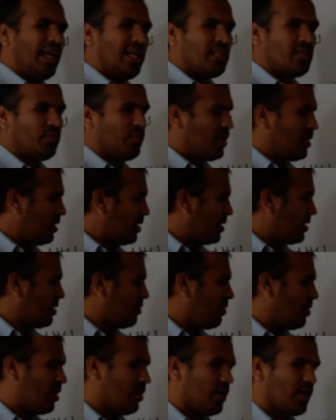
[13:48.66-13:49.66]
H mean. This is
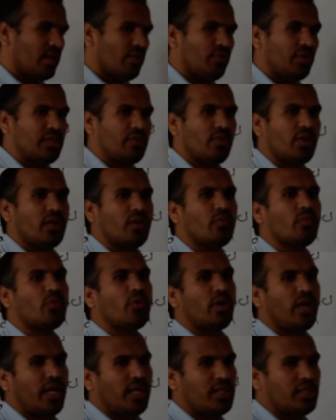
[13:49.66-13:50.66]
will get which one?
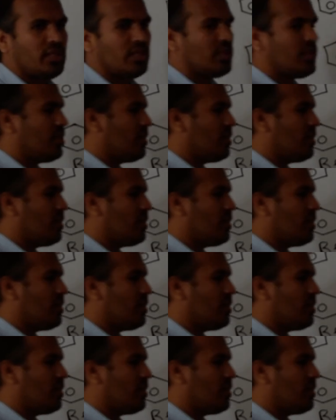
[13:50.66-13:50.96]
OH.